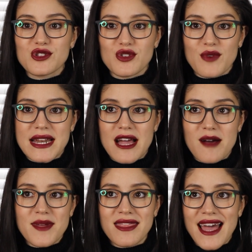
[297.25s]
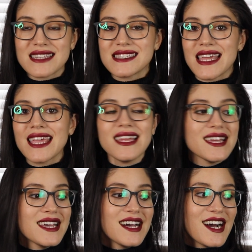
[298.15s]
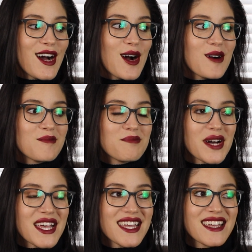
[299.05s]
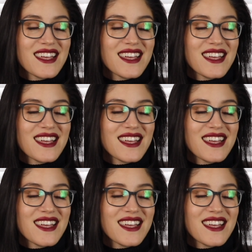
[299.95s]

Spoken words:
So right now I'm in that state. But